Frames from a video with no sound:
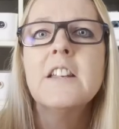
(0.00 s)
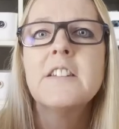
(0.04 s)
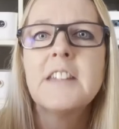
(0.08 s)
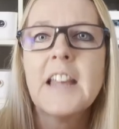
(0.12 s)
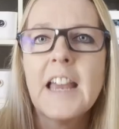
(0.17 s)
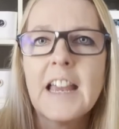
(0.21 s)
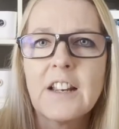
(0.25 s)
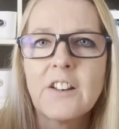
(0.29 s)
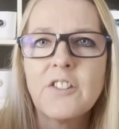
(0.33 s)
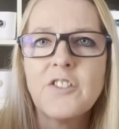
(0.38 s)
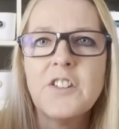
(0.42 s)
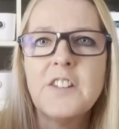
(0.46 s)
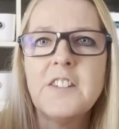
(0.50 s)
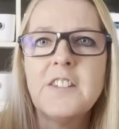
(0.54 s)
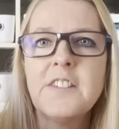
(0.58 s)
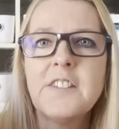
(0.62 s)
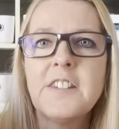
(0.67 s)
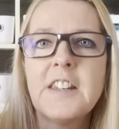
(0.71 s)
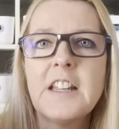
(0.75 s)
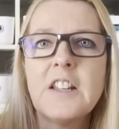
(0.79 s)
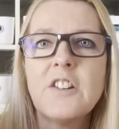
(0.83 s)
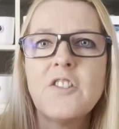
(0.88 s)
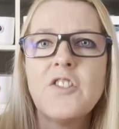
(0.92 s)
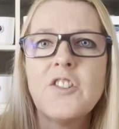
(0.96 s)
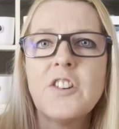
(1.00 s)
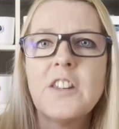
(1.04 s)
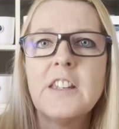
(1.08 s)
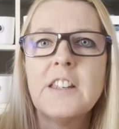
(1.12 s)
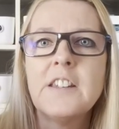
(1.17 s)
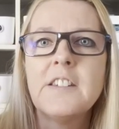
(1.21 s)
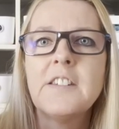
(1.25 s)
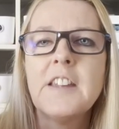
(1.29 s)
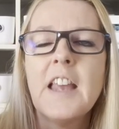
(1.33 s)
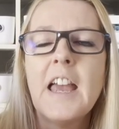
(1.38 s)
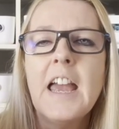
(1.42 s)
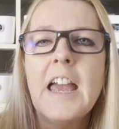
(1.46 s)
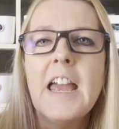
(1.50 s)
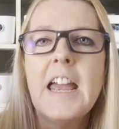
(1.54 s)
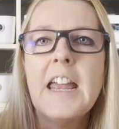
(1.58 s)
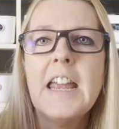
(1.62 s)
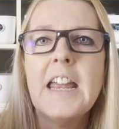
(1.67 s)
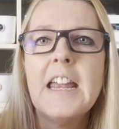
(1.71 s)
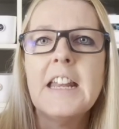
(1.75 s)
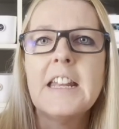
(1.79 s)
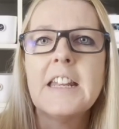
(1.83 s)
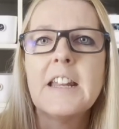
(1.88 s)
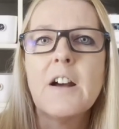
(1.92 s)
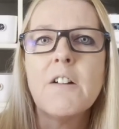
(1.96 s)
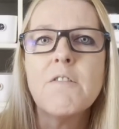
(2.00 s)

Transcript: textured stitches in